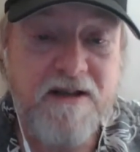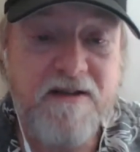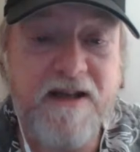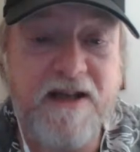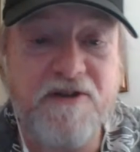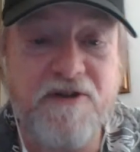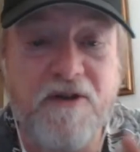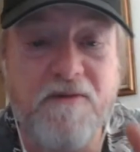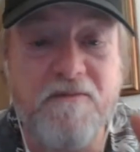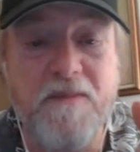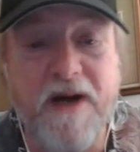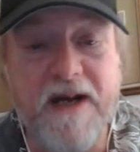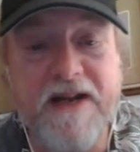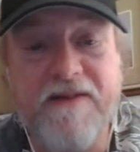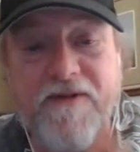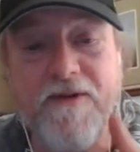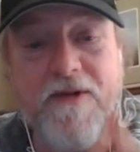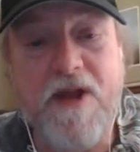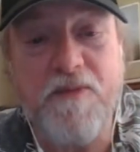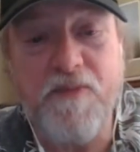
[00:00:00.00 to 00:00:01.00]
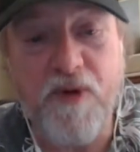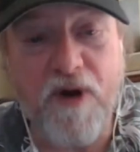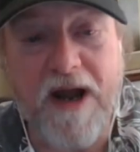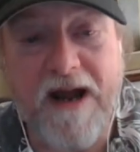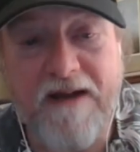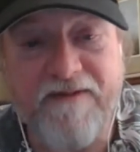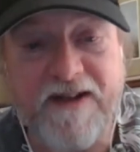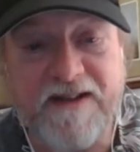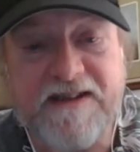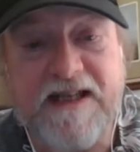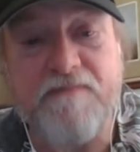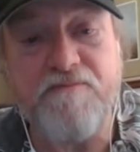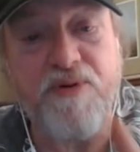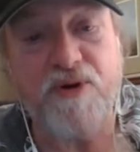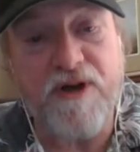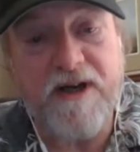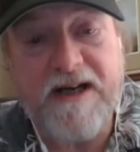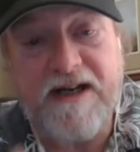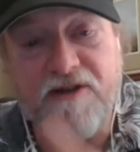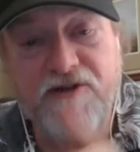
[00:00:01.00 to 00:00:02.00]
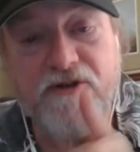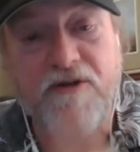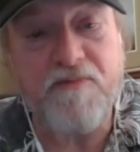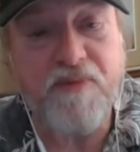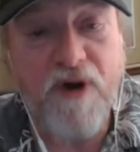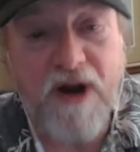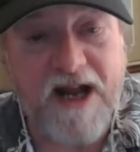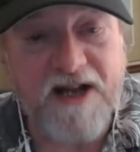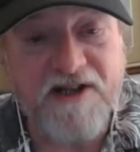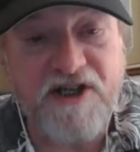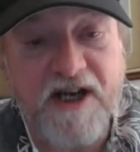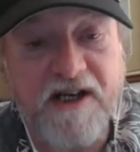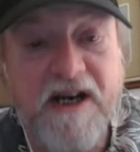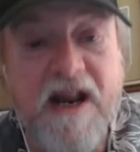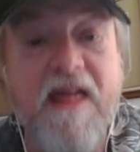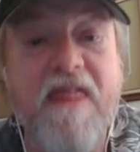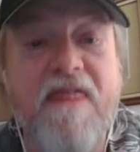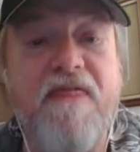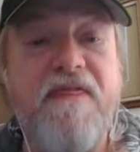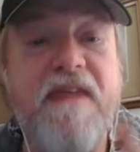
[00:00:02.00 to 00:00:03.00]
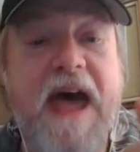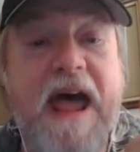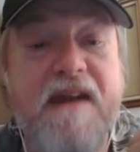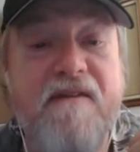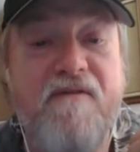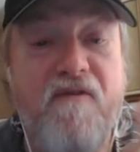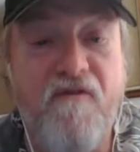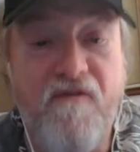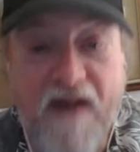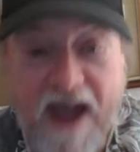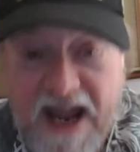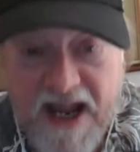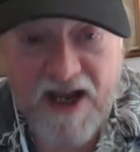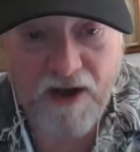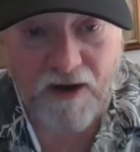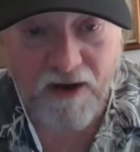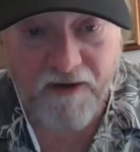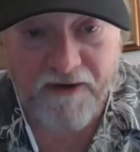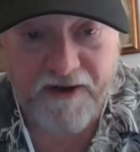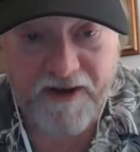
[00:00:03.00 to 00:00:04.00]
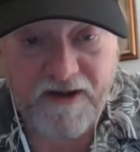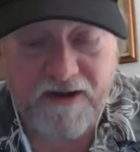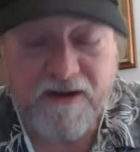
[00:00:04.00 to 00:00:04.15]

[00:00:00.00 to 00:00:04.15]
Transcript: they took money from their profits and put it into a project that failed.